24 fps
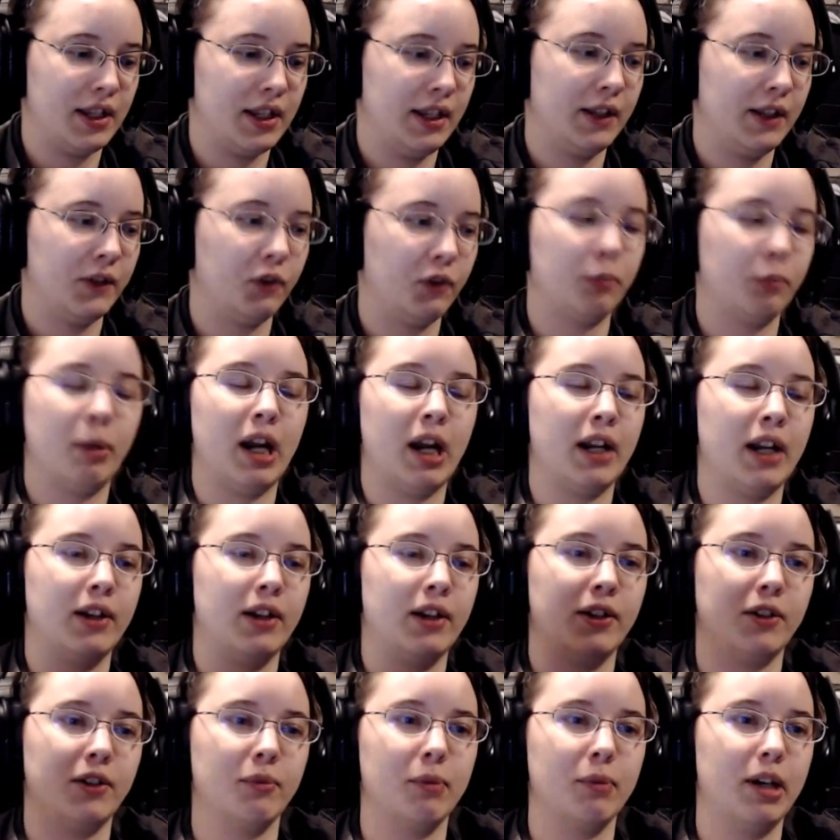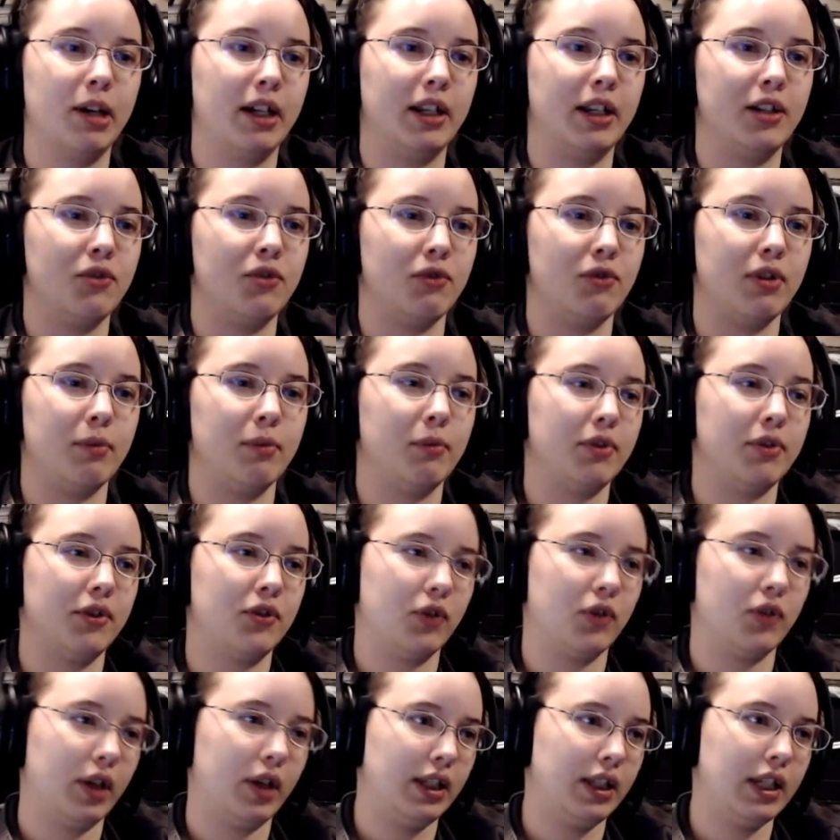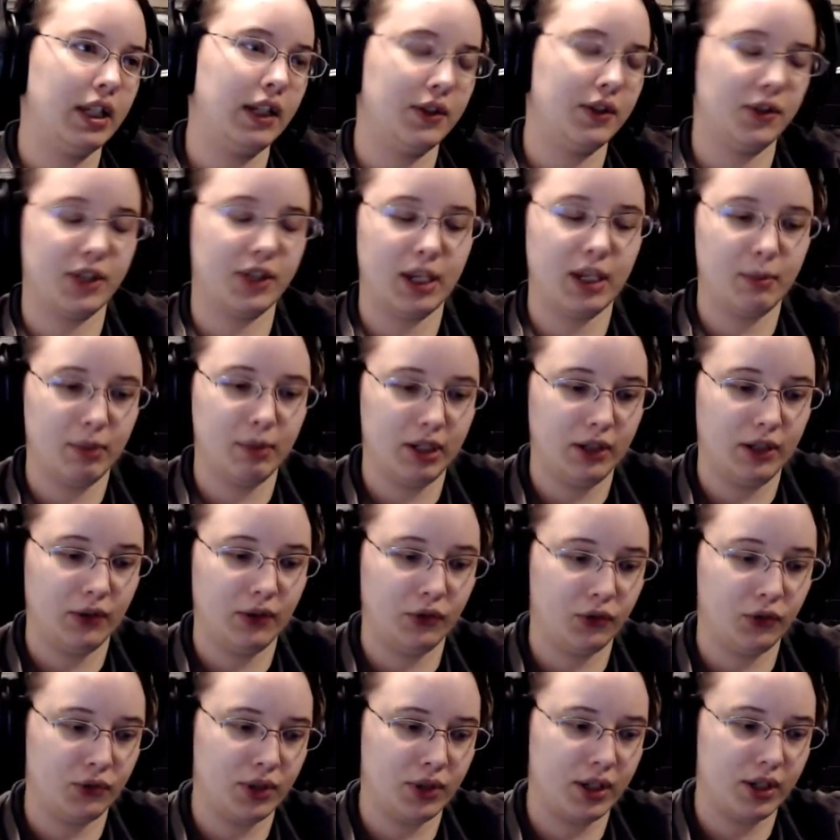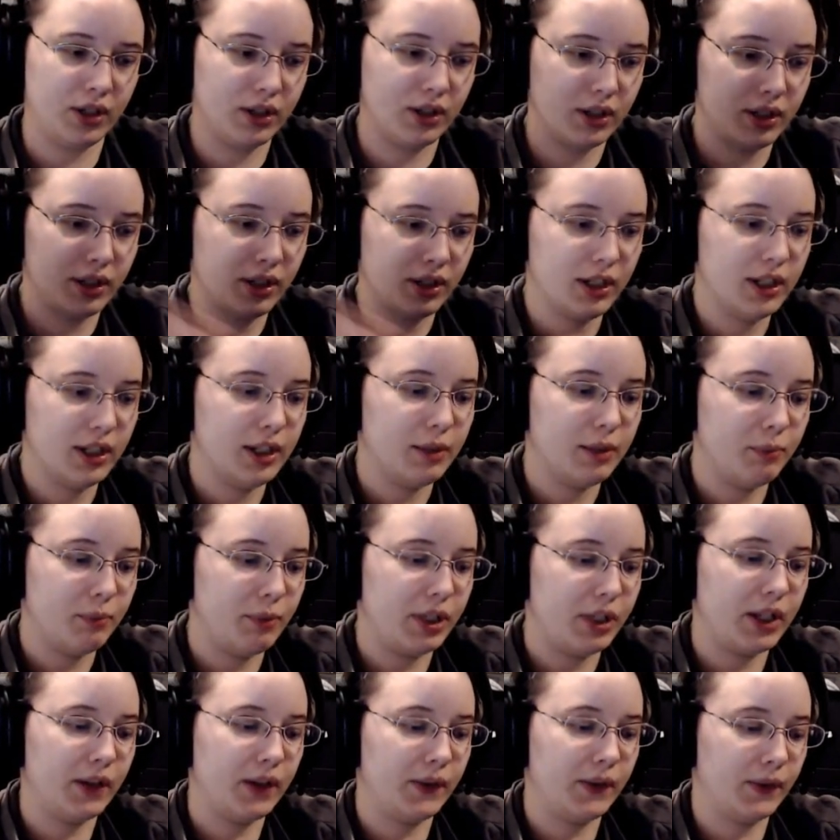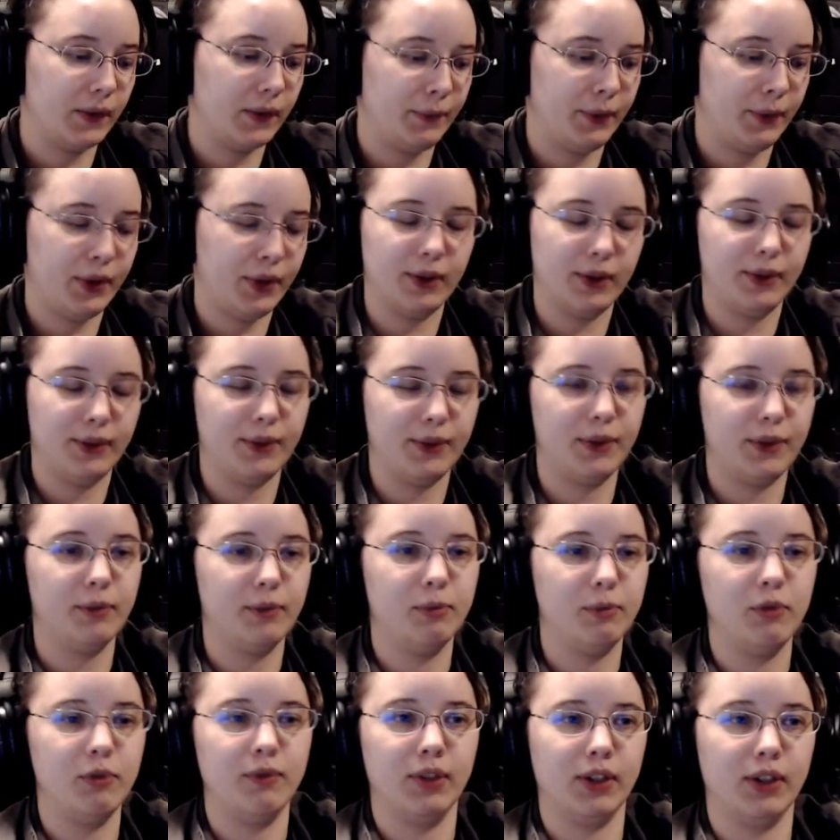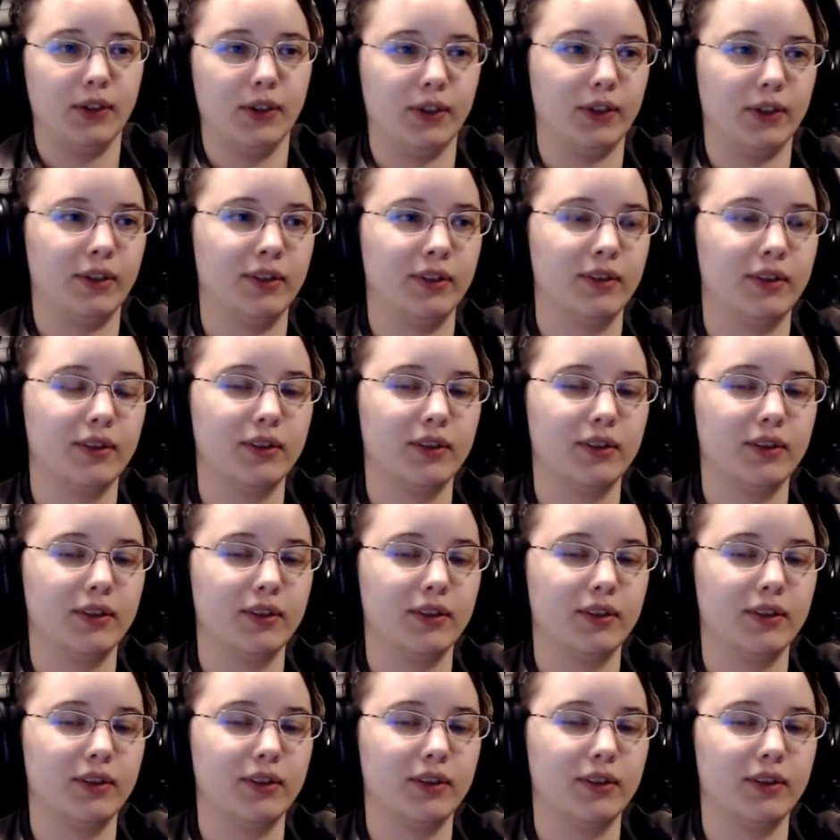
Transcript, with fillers: it inspired my dream to join the entertainment industry because of the movie I saw.